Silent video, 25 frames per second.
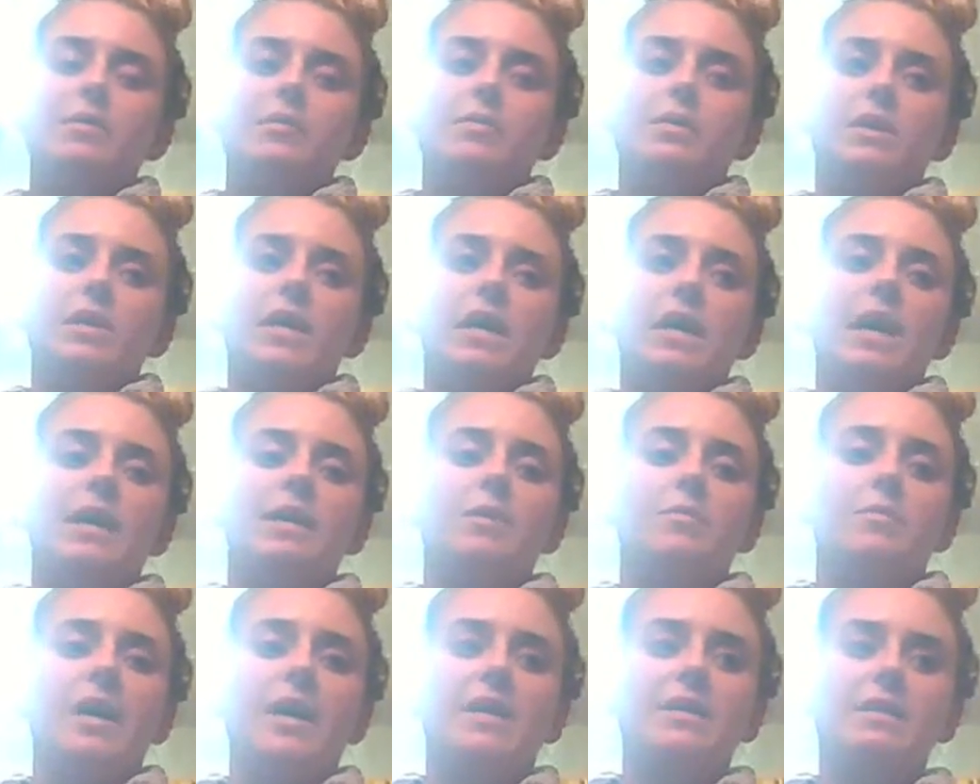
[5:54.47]
but they had
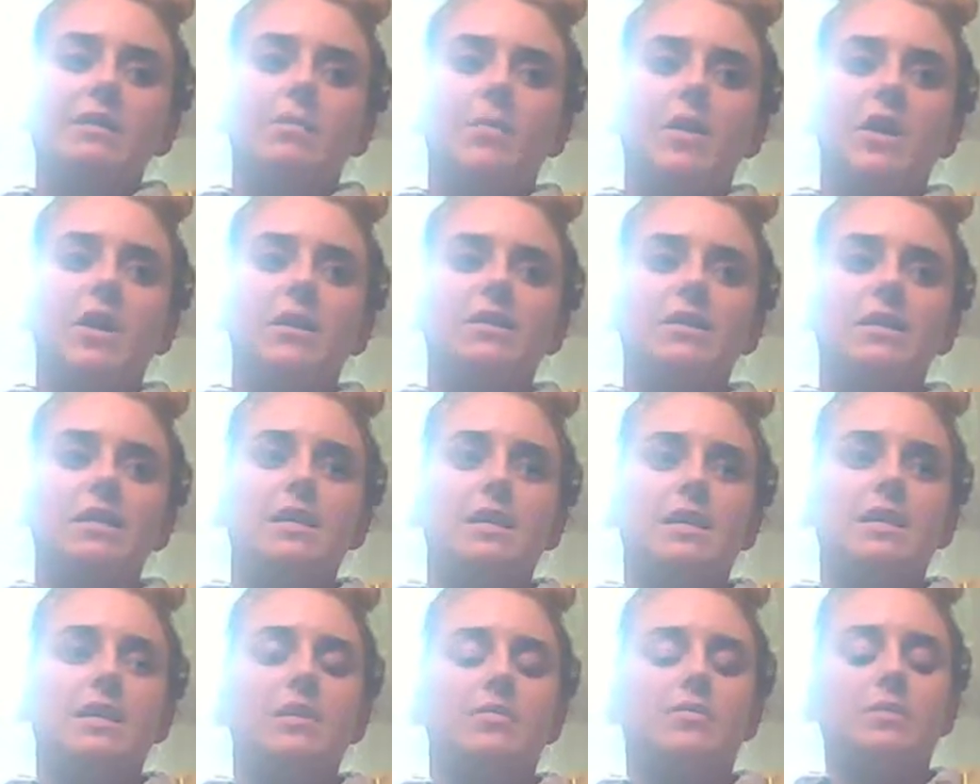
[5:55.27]
a pet deposit
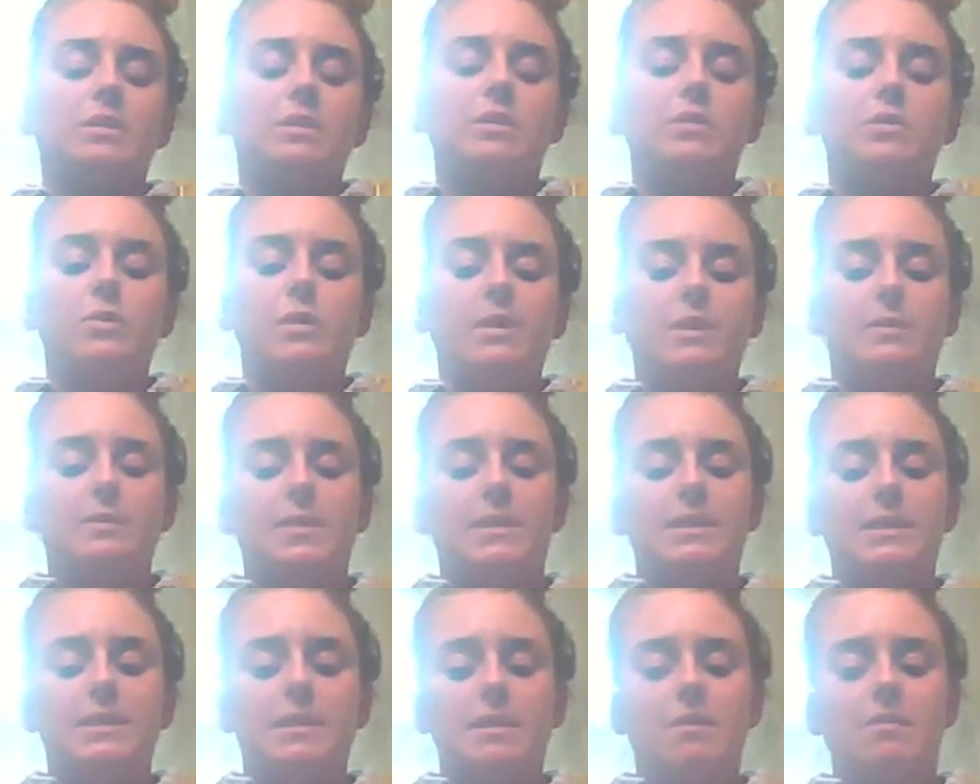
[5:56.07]
and it was too
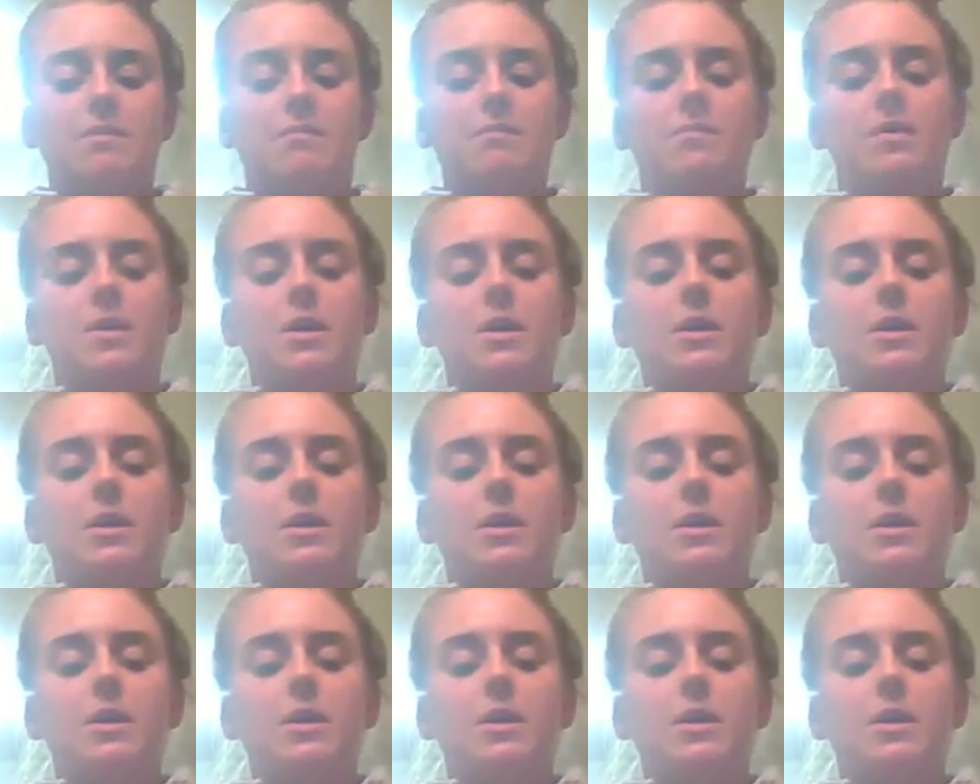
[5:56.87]
expensive.